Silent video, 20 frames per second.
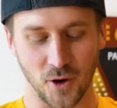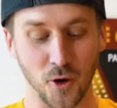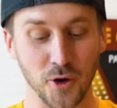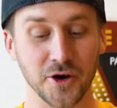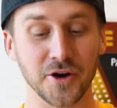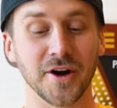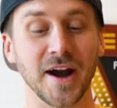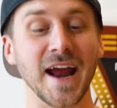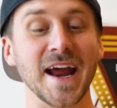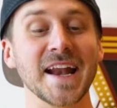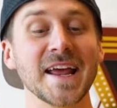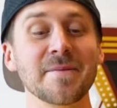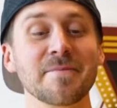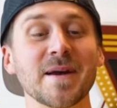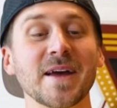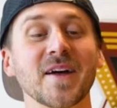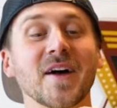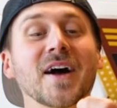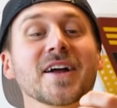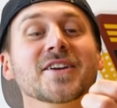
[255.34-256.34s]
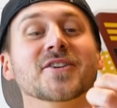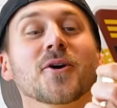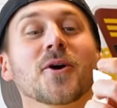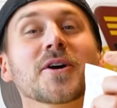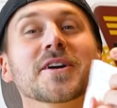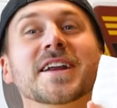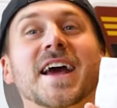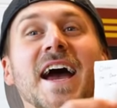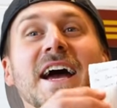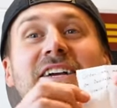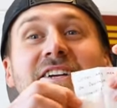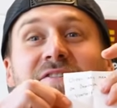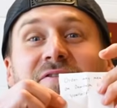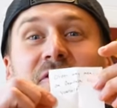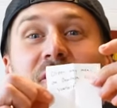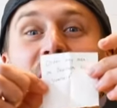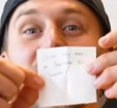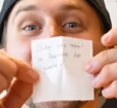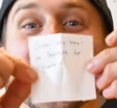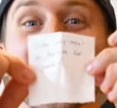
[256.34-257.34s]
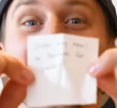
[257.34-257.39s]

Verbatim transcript: Order any meal on DoorDash for